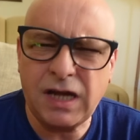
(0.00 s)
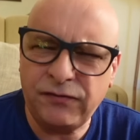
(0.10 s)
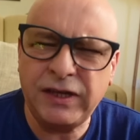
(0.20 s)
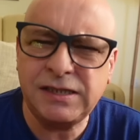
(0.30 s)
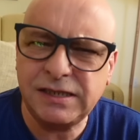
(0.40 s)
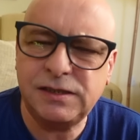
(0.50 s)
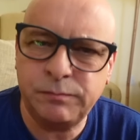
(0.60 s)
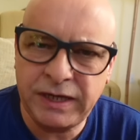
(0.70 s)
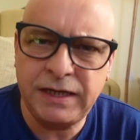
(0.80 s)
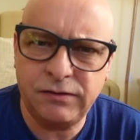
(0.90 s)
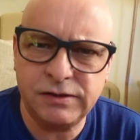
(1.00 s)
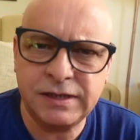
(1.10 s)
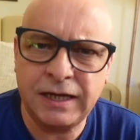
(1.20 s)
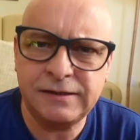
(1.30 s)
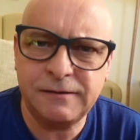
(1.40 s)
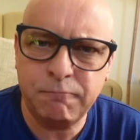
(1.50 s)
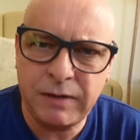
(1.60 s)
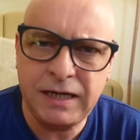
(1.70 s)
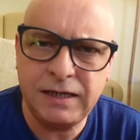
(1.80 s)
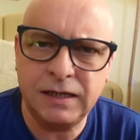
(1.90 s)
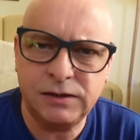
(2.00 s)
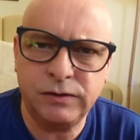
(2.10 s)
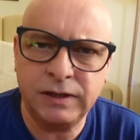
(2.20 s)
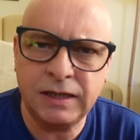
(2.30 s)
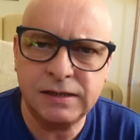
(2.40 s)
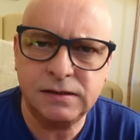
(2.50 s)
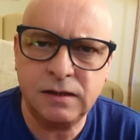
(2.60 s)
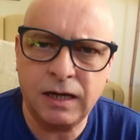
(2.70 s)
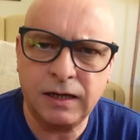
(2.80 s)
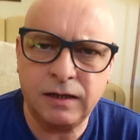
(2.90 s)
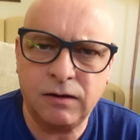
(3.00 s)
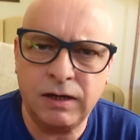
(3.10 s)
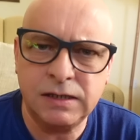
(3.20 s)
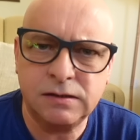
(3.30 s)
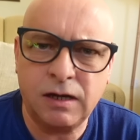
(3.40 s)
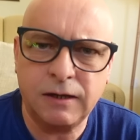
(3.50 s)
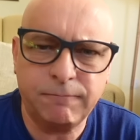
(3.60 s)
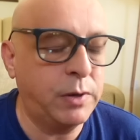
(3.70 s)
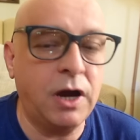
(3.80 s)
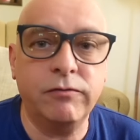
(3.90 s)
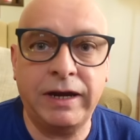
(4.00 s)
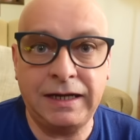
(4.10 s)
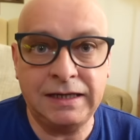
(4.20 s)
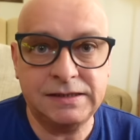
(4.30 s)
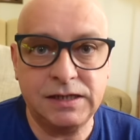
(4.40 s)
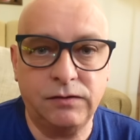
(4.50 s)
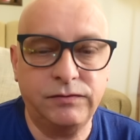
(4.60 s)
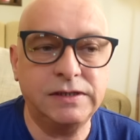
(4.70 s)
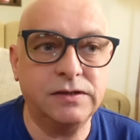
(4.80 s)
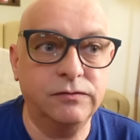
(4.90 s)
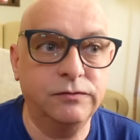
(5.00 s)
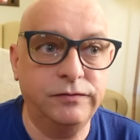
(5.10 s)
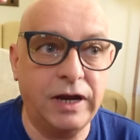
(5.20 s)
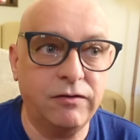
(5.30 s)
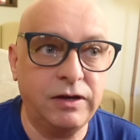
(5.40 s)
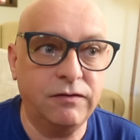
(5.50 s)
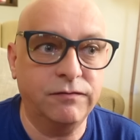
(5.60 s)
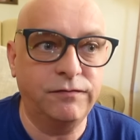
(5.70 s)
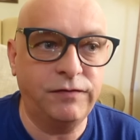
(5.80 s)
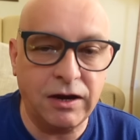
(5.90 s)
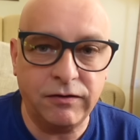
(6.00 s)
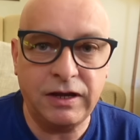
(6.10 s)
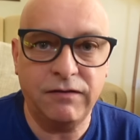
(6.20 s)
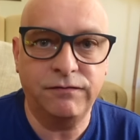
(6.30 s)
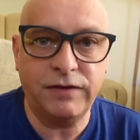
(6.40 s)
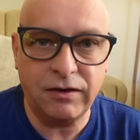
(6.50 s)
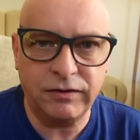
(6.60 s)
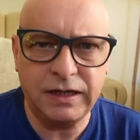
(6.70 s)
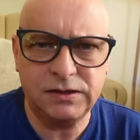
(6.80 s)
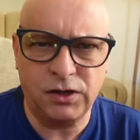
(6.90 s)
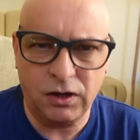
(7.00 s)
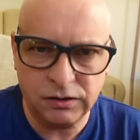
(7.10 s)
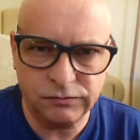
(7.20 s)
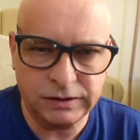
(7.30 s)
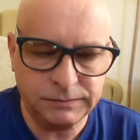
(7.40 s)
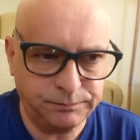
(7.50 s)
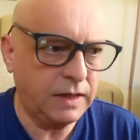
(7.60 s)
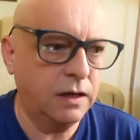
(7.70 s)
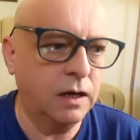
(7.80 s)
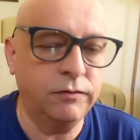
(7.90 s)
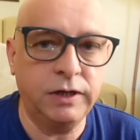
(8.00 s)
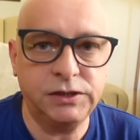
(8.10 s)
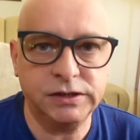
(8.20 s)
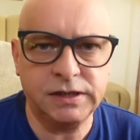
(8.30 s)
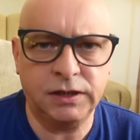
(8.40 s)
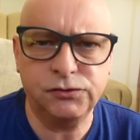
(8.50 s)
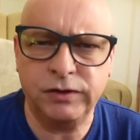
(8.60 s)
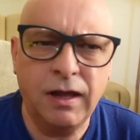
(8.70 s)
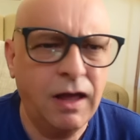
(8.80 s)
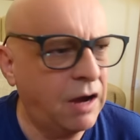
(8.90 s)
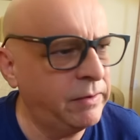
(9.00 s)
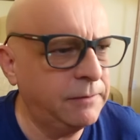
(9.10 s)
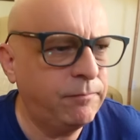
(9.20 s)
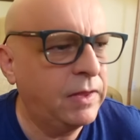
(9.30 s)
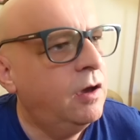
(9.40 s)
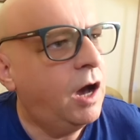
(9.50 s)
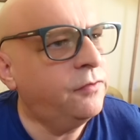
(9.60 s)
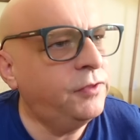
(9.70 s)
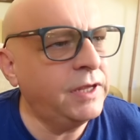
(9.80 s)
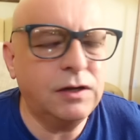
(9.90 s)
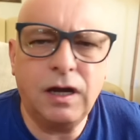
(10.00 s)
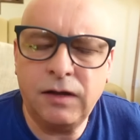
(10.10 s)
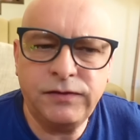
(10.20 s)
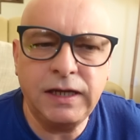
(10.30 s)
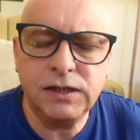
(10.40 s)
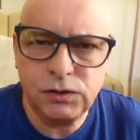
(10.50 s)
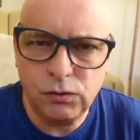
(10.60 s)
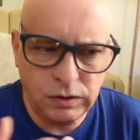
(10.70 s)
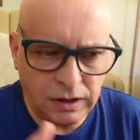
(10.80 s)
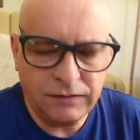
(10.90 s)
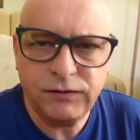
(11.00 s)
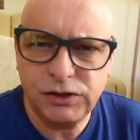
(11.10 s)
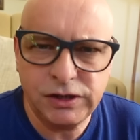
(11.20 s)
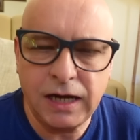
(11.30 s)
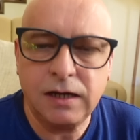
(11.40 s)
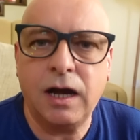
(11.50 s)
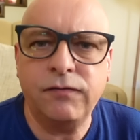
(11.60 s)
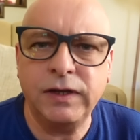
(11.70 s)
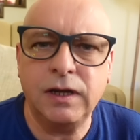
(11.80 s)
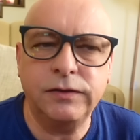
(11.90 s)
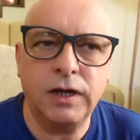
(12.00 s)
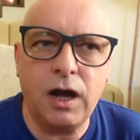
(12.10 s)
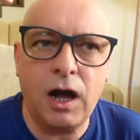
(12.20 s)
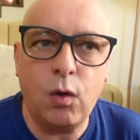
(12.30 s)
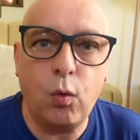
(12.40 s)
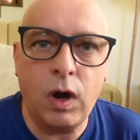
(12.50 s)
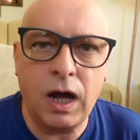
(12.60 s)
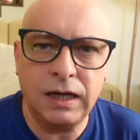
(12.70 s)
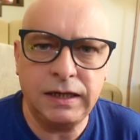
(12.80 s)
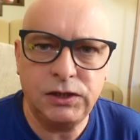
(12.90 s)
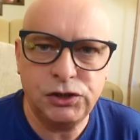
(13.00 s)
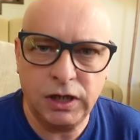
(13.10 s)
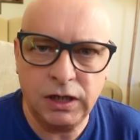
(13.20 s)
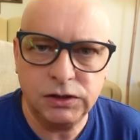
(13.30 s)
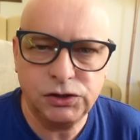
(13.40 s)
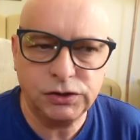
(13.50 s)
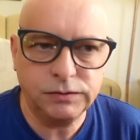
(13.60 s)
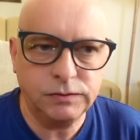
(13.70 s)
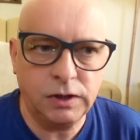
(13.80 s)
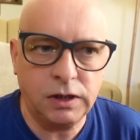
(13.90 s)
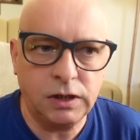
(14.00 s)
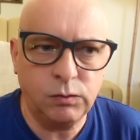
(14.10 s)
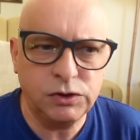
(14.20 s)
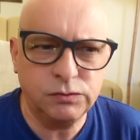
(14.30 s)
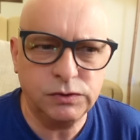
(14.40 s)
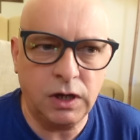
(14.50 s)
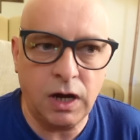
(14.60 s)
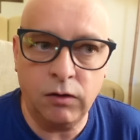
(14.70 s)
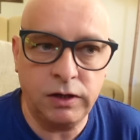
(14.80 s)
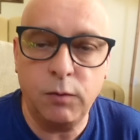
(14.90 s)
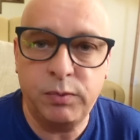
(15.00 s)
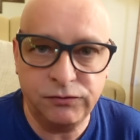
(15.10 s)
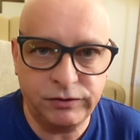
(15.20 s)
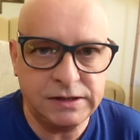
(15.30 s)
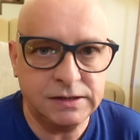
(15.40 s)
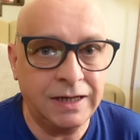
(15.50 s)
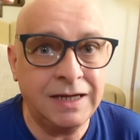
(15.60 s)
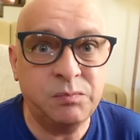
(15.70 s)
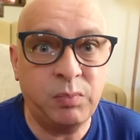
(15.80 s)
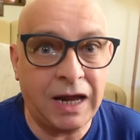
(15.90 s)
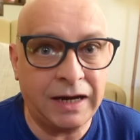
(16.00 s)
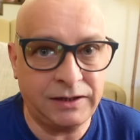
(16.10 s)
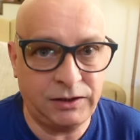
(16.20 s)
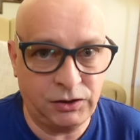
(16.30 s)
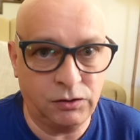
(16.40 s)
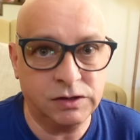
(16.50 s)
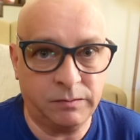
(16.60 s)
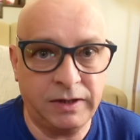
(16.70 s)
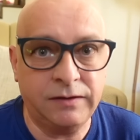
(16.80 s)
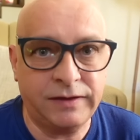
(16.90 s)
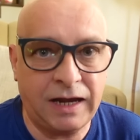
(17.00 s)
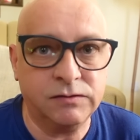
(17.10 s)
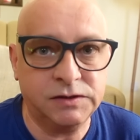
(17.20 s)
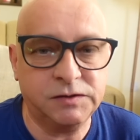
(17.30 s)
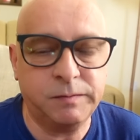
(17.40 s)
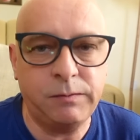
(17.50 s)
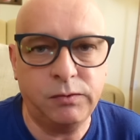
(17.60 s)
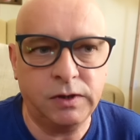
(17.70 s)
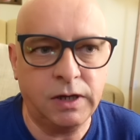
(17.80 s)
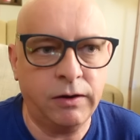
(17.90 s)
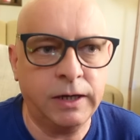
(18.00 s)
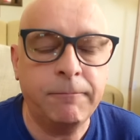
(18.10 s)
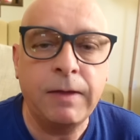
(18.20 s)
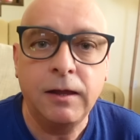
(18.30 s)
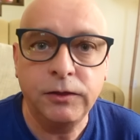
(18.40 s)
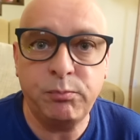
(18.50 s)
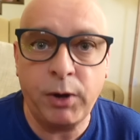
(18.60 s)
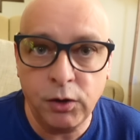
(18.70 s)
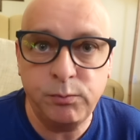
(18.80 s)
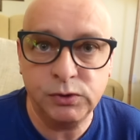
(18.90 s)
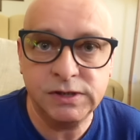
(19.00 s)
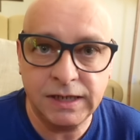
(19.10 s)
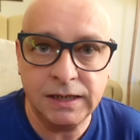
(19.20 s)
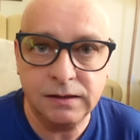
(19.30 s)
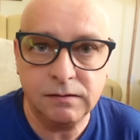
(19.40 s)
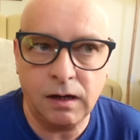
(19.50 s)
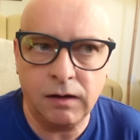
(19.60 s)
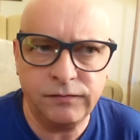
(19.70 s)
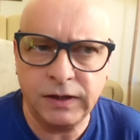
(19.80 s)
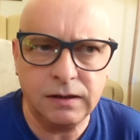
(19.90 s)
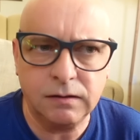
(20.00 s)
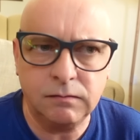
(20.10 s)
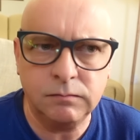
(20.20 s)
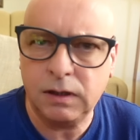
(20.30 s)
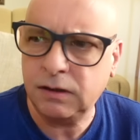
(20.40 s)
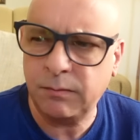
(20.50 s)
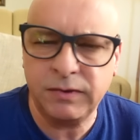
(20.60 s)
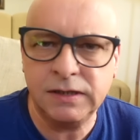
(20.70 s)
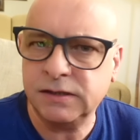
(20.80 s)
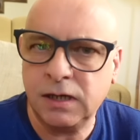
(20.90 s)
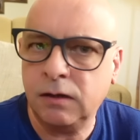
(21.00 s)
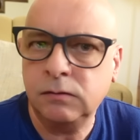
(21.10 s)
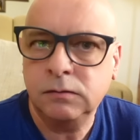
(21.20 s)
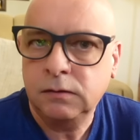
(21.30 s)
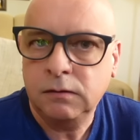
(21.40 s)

I think it's just the media, isn't it? It's the media doing this. Like, you know, it's like Bahrain itself is a very, very, very tolerant religious country. I mean, I think it's called, I'll have to check, I think the Awali Church, which was only opened recently, it's bloody huge. I mean, thousands of people can go in it. The Pope was here, I think, a couple of years ago.